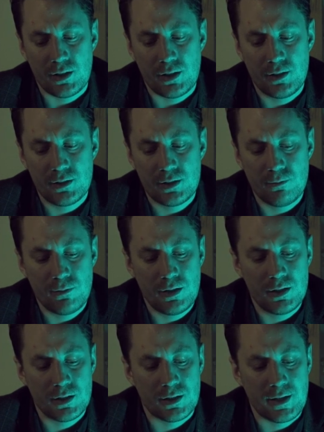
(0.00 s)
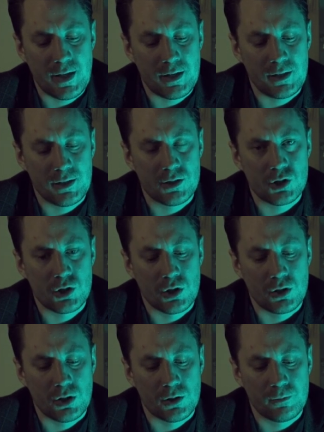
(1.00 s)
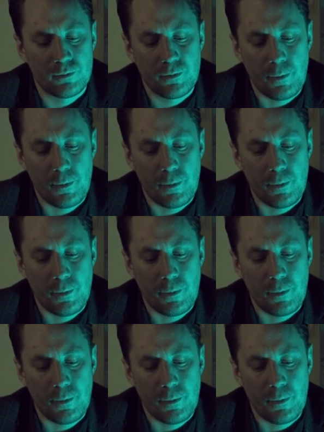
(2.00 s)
intermediate landing in Stockholm.